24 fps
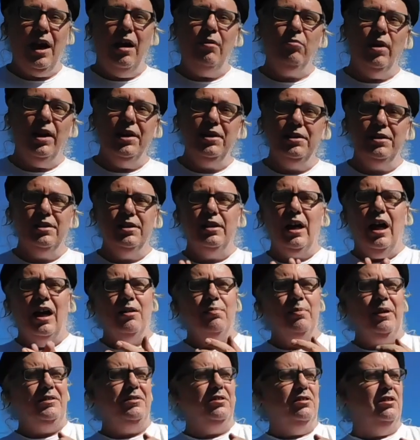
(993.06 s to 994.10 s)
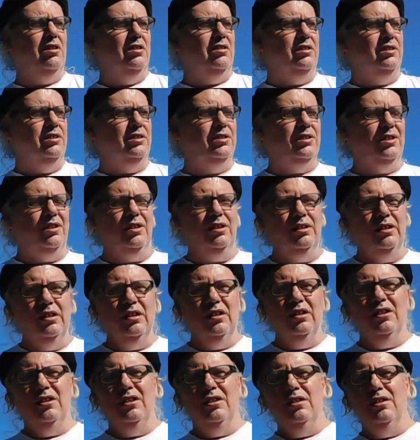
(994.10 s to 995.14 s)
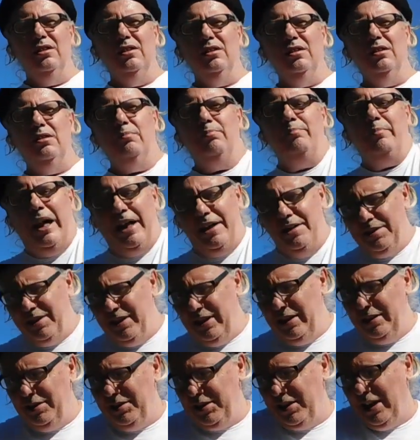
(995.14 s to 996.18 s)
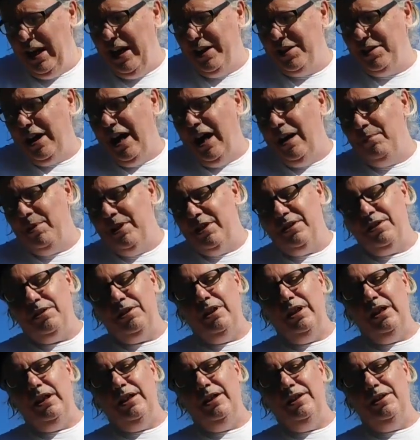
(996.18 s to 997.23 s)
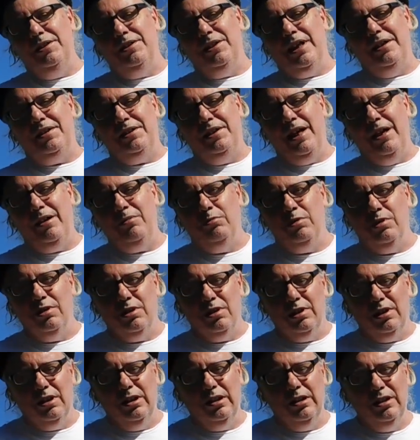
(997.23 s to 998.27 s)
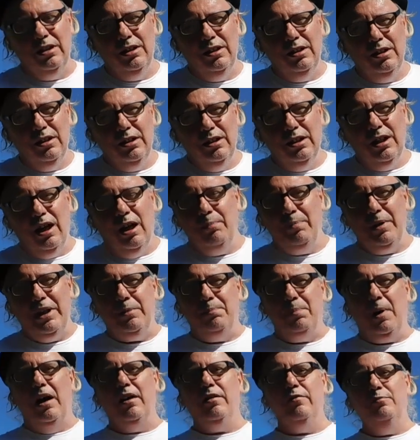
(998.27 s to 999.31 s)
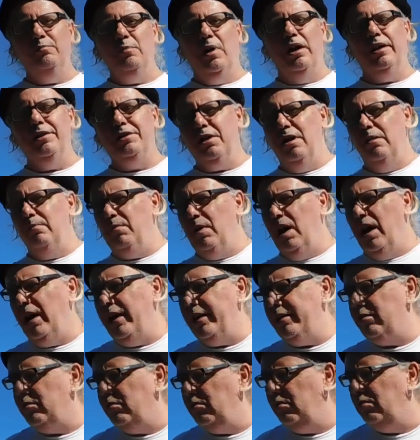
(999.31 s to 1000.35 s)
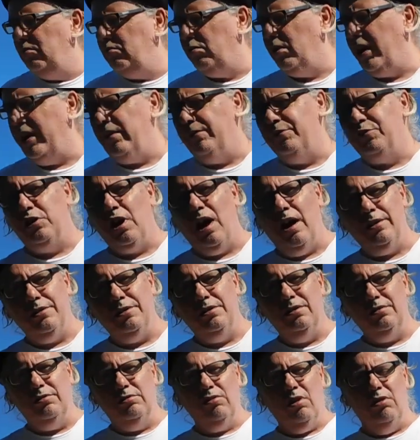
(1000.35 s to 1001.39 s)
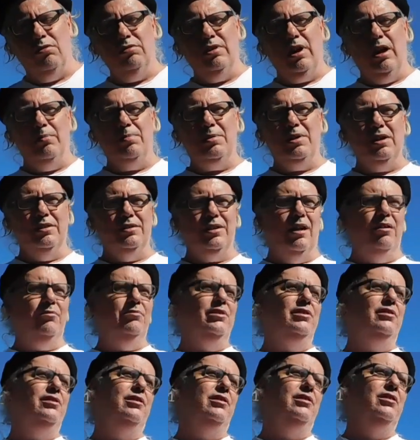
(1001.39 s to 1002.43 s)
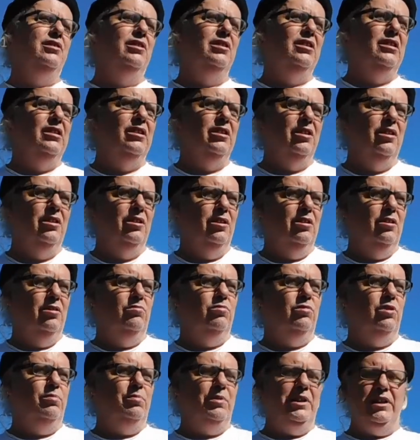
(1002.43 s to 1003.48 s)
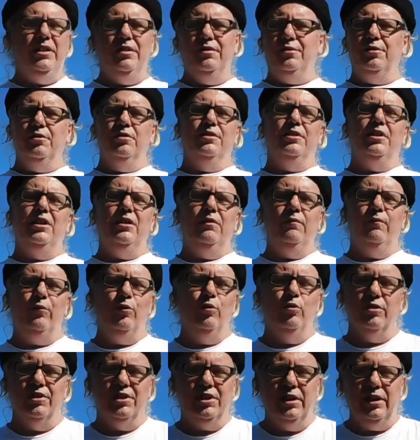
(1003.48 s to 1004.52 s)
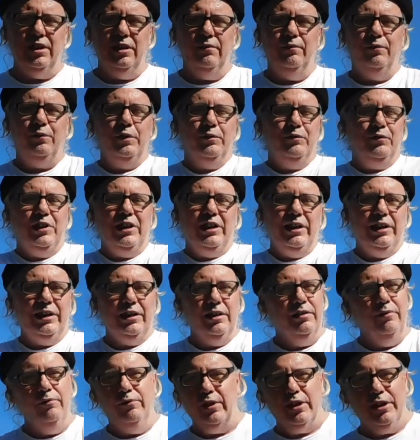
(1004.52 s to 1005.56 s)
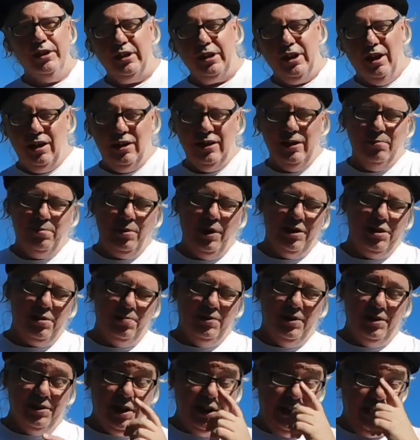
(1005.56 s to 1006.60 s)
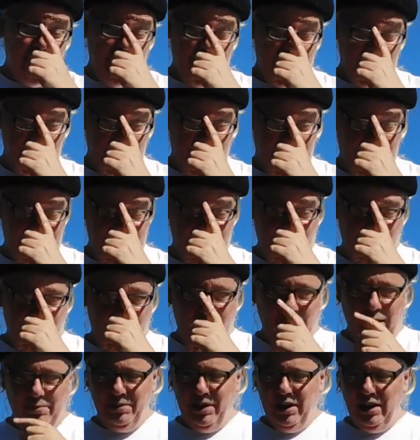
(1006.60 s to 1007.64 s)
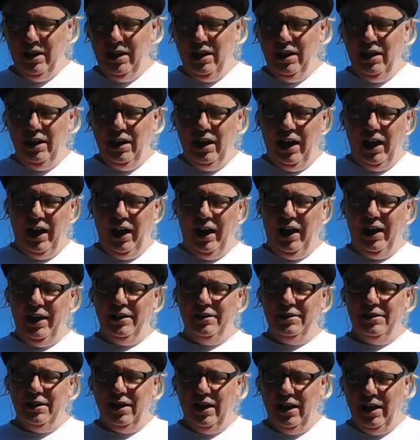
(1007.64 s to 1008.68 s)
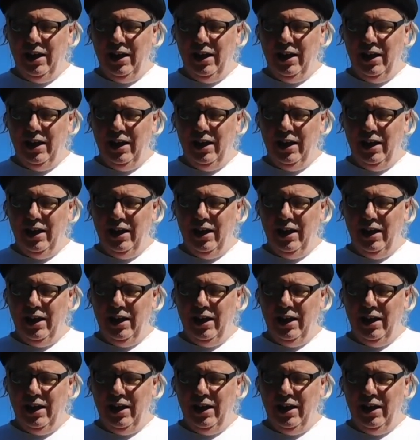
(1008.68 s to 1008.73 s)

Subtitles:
I wanted to talk about the Currys magazine / comics is that they were a big part of my creative childhood growing up, because I would have been 13, 14, 15, a very young, impressionable teenager at the time, and